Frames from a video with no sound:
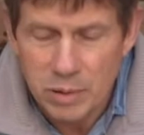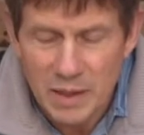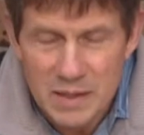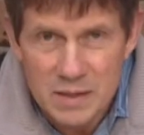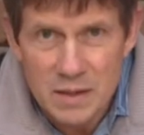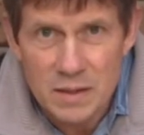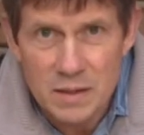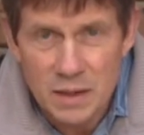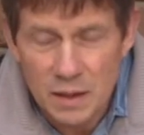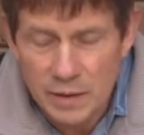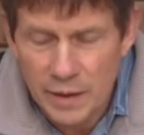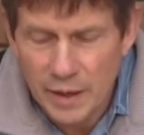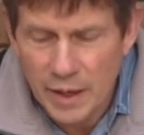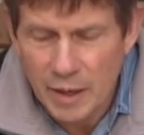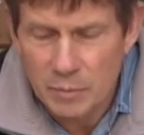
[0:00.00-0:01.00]
plasticine
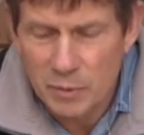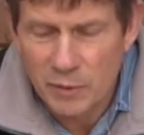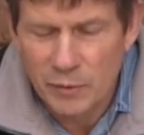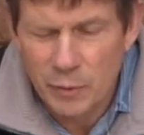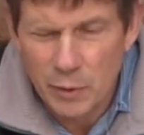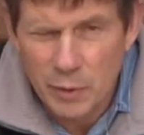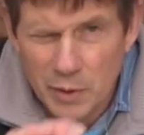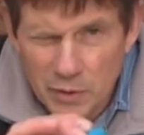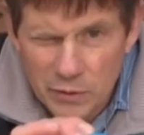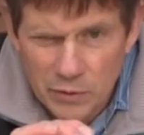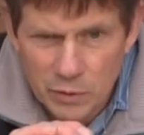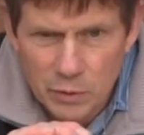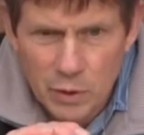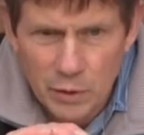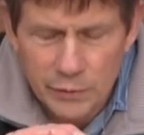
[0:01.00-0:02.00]
that I had before and it's
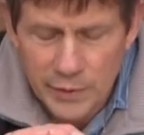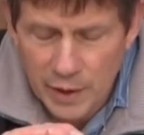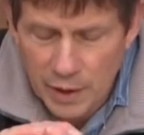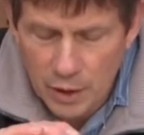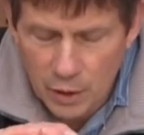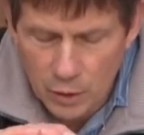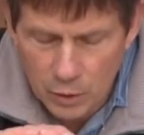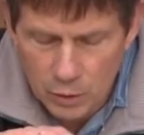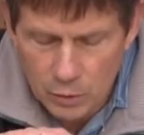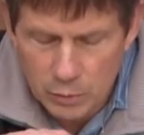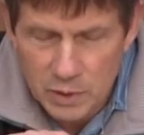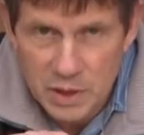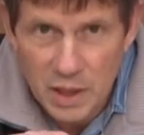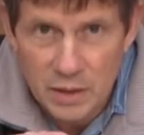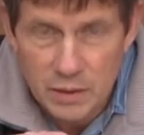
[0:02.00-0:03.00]
still got that hole
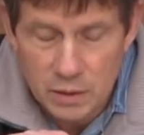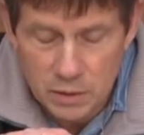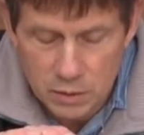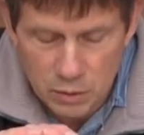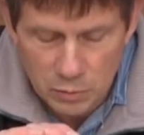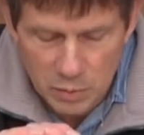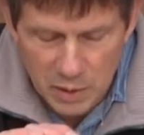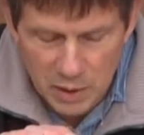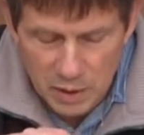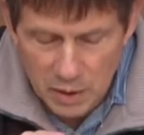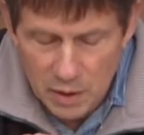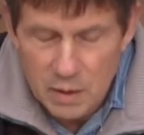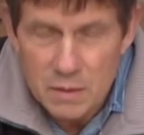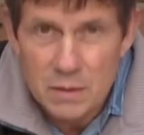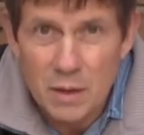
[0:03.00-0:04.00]
which had the tube in it.
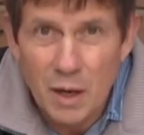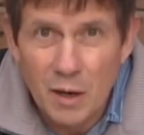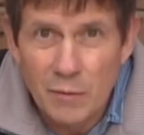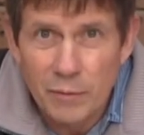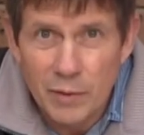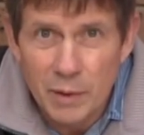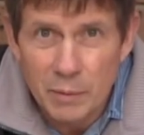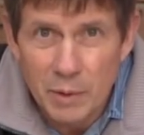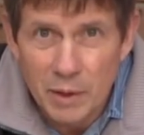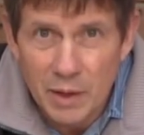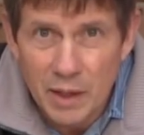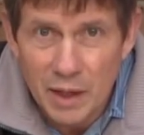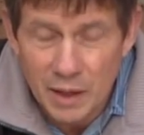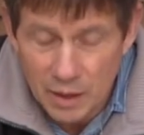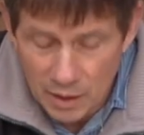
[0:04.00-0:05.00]
So hopefully I'm going to
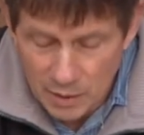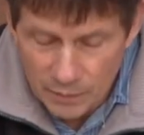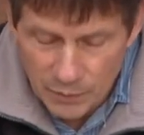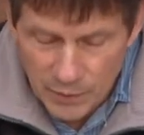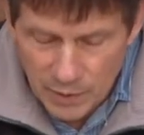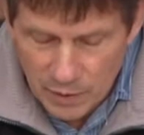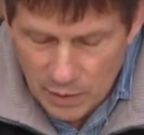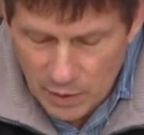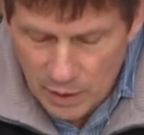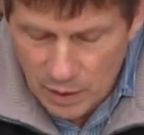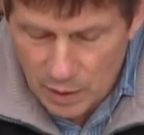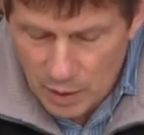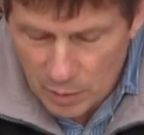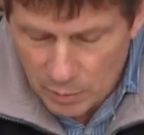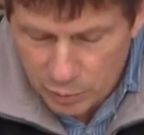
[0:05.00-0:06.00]
get
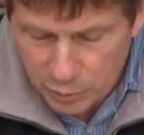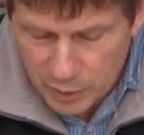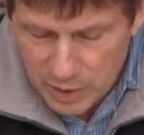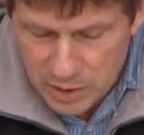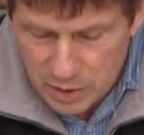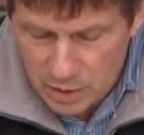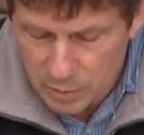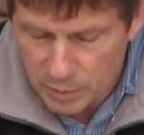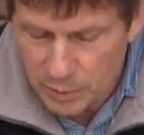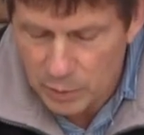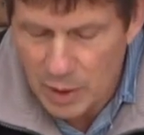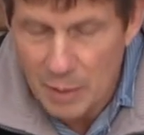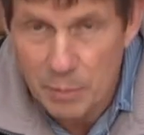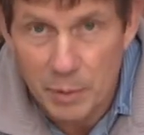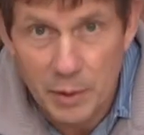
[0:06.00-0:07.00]
the pressure to build
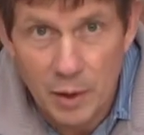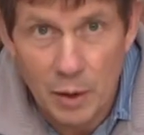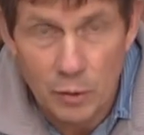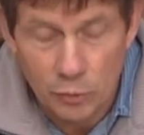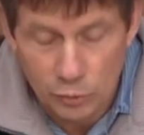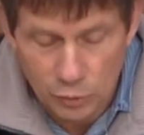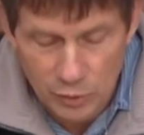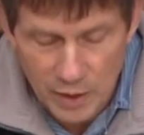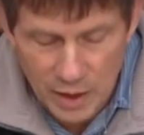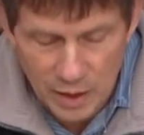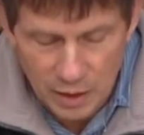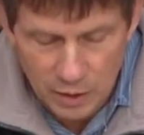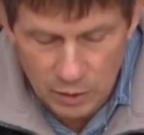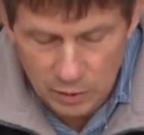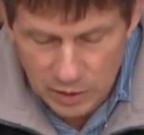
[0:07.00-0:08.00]
up and go through that
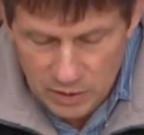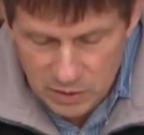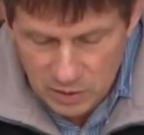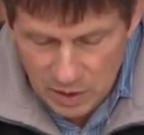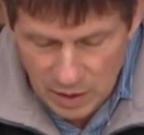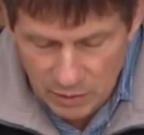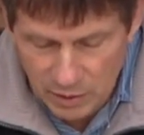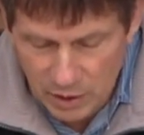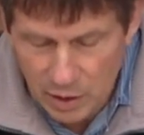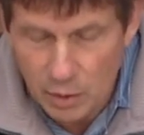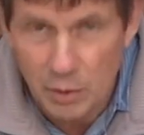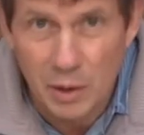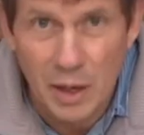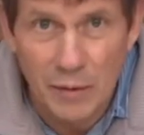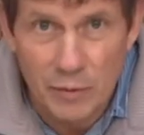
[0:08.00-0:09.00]
hole. Let's see how I go. I'm
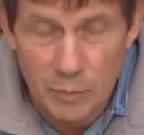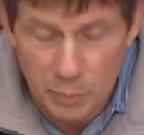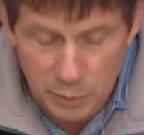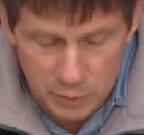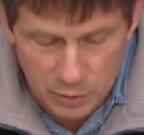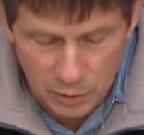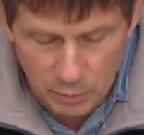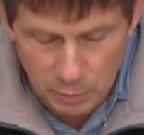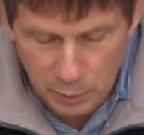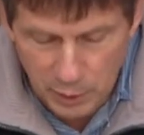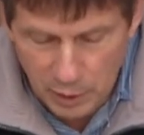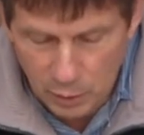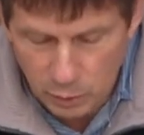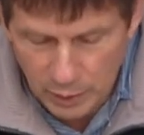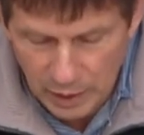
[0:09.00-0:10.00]
going to have to put it on pretty
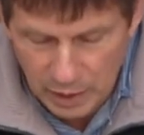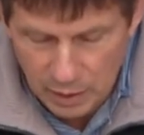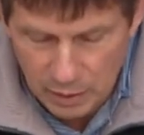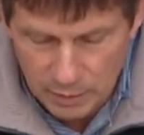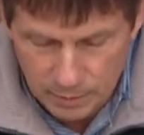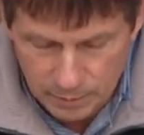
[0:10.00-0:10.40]
quick.